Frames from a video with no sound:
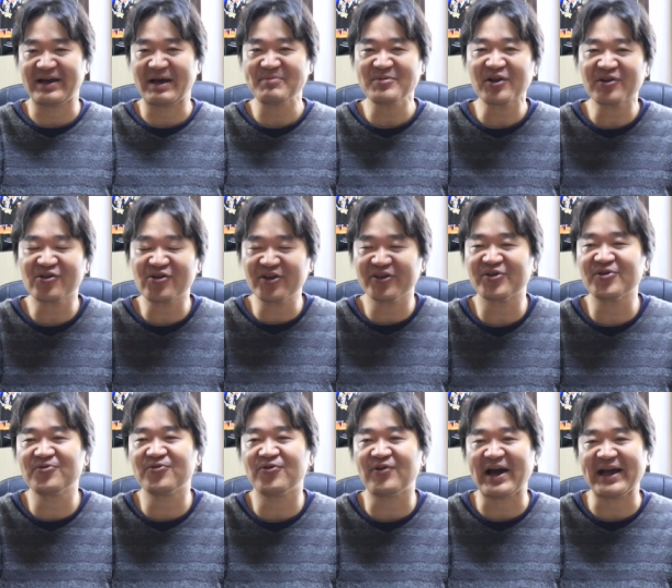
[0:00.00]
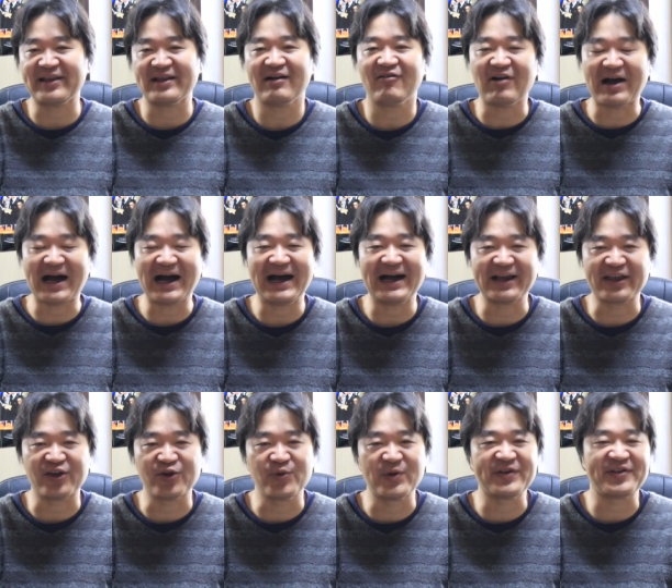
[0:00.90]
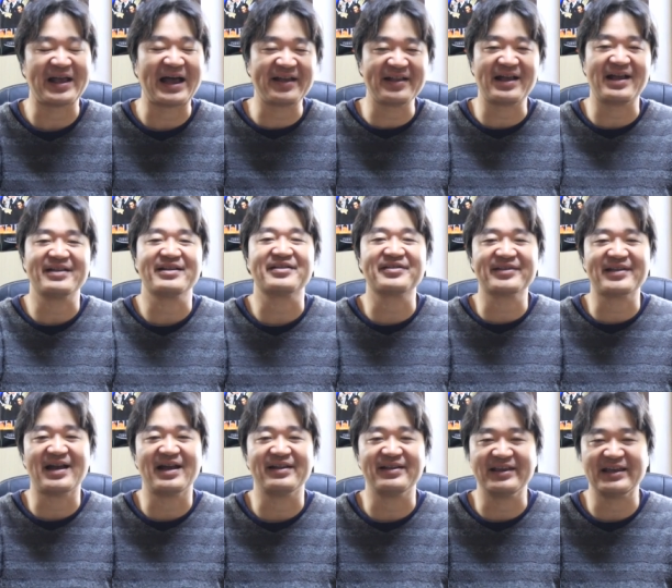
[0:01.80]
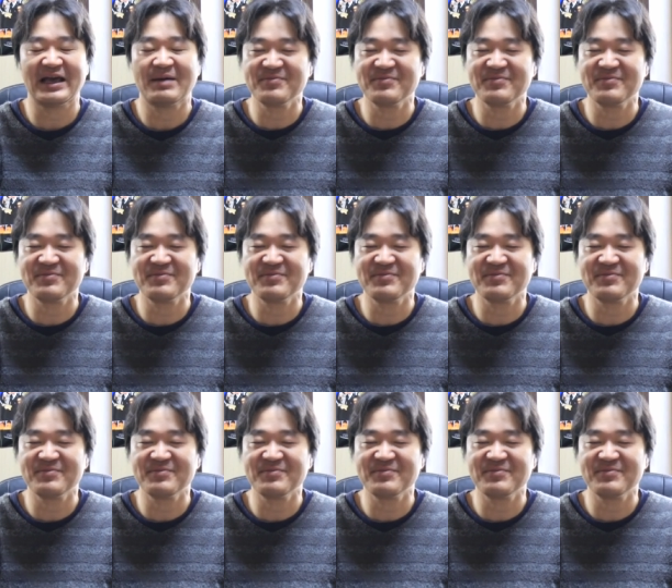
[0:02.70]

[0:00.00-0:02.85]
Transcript: I'm not going to fight or argue with other understanding.